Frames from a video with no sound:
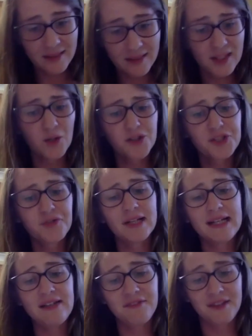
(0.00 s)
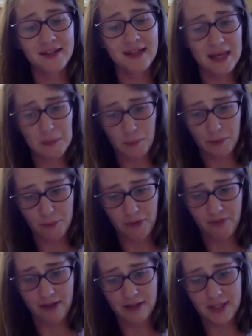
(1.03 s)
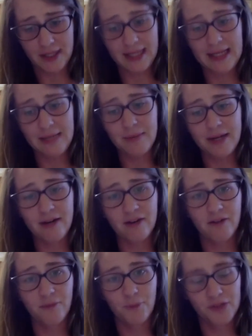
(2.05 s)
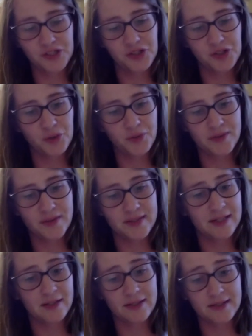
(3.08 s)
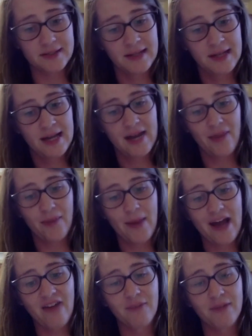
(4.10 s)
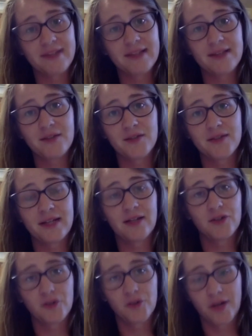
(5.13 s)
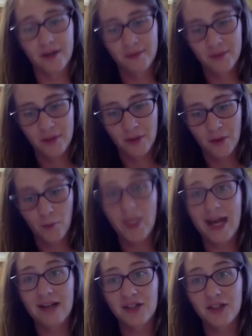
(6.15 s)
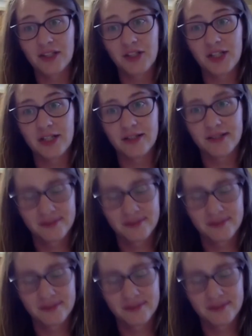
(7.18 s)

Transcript: The utter relief that came when we found a clean pair of Bridget Jones's knickers at the back of my sister's knicker drawer. We actually cheered.